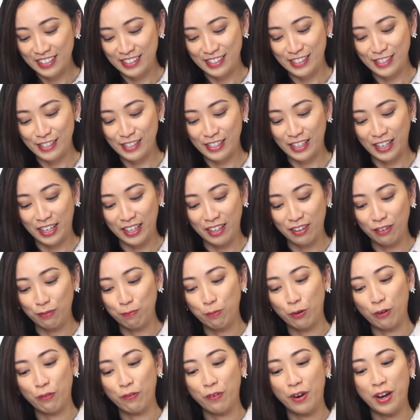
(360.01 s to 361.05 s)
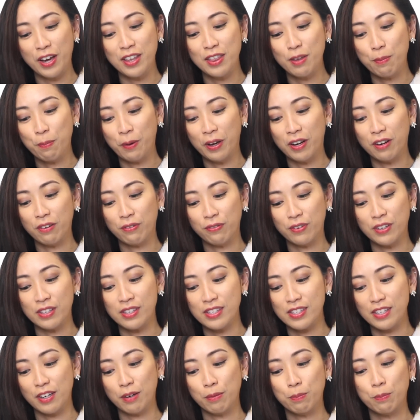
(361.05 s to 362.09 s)
to kind of provide the
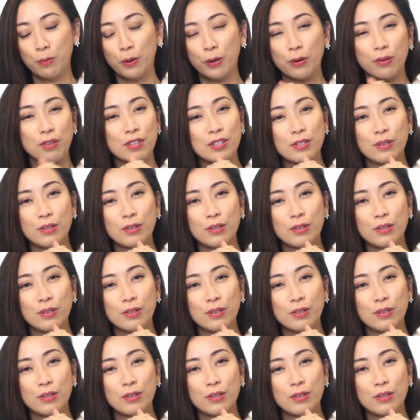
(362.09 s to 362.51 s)
benefits of both.